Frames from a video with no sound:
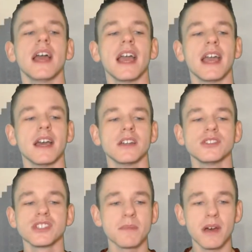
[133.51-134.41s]
and
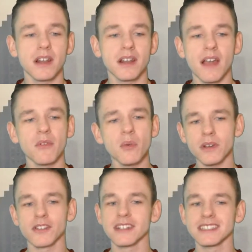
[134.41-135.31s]
just about everyone
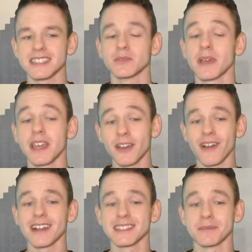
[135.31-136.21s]
agrees that swinging
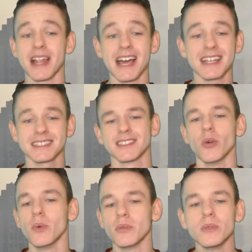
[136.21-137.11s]
around is a blast, so
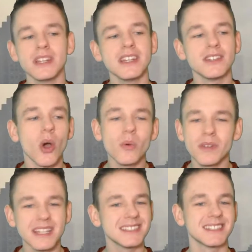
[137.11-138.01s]
we really don't
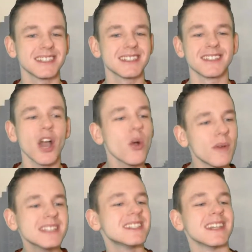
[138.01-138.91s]
need to go
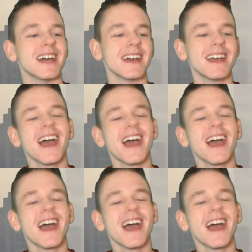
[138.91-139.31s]
into that.